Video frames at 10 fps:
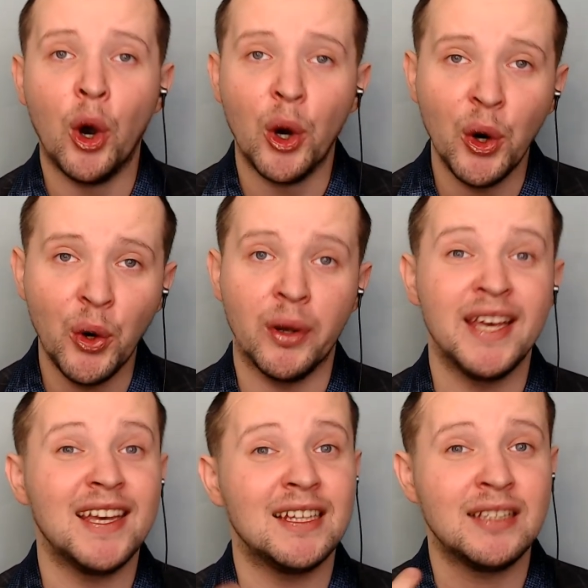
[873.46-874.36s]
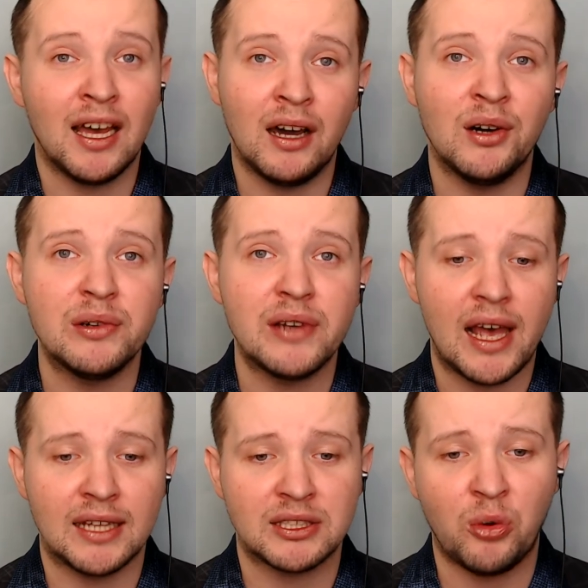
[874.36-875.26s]
who and how
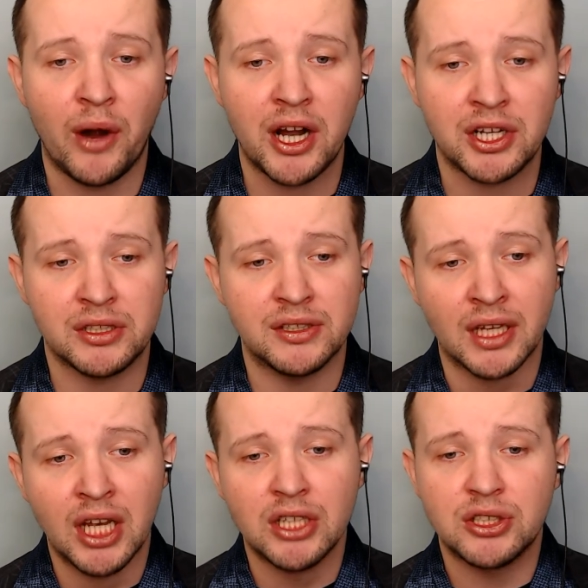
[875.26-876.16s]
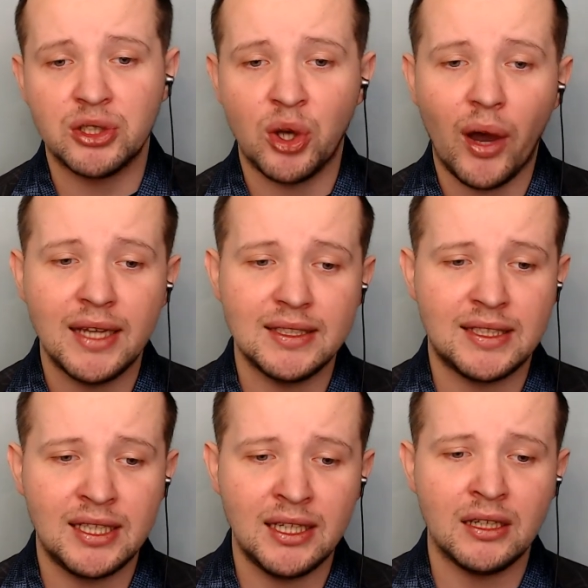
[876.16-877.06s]
ask questions. So
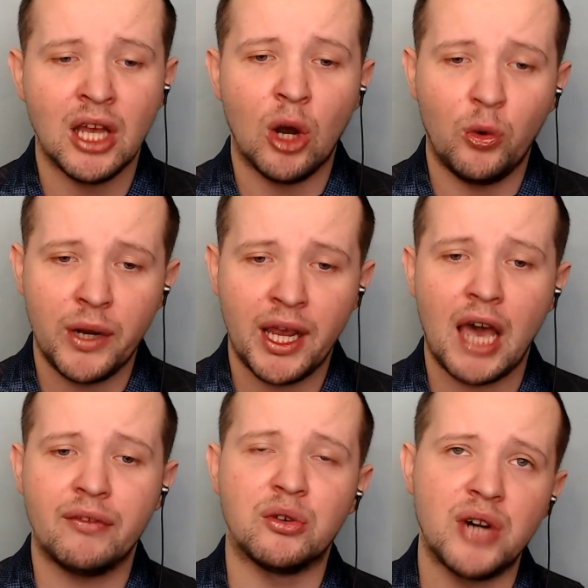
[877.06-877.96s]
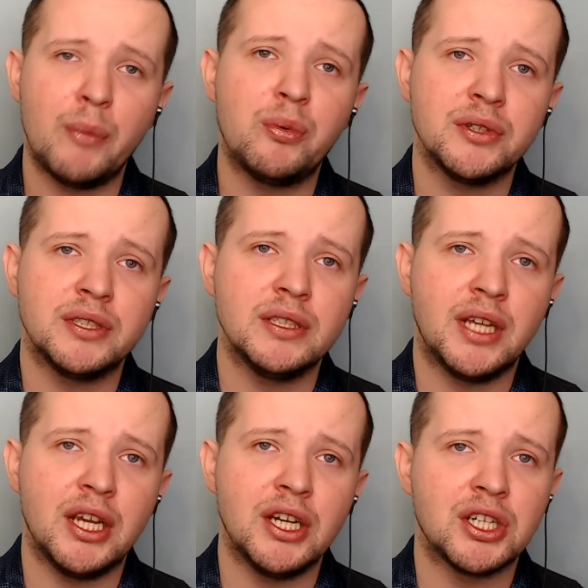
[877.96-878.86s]
until we have a
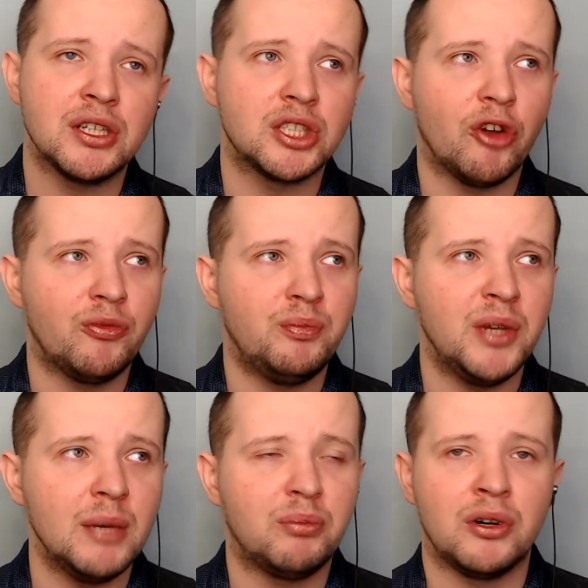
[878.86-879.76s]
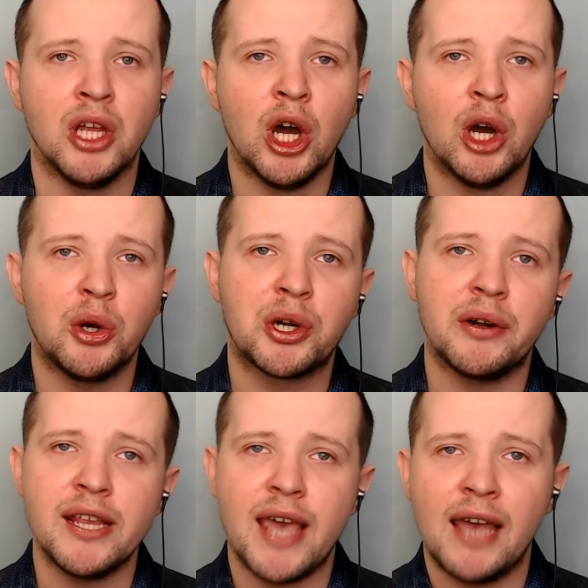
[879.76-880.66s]
representations of people who
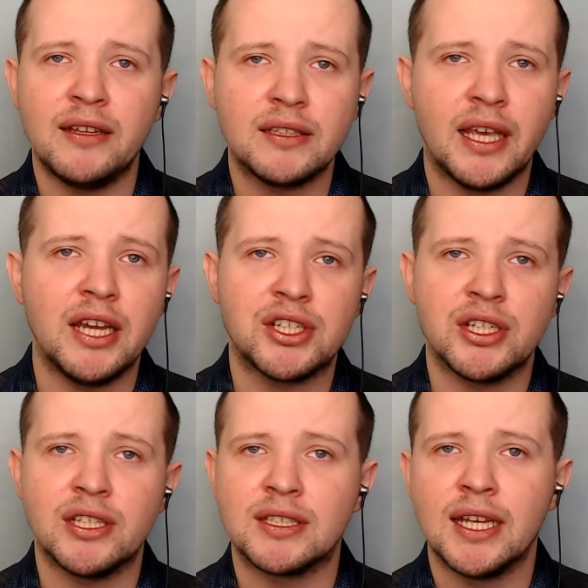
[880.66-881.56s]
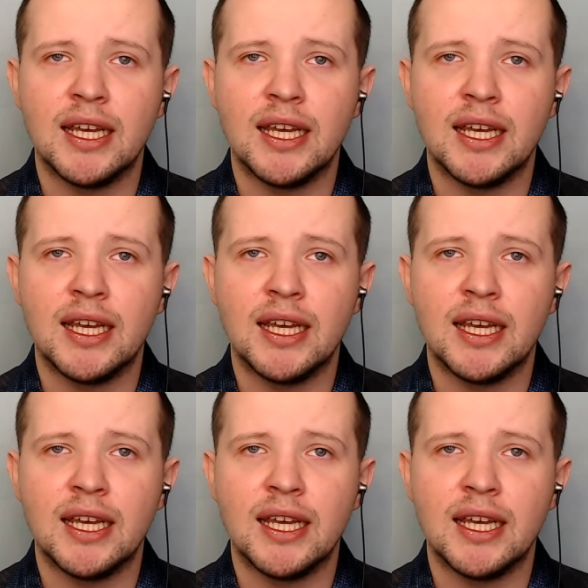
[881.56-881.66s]
create annotations,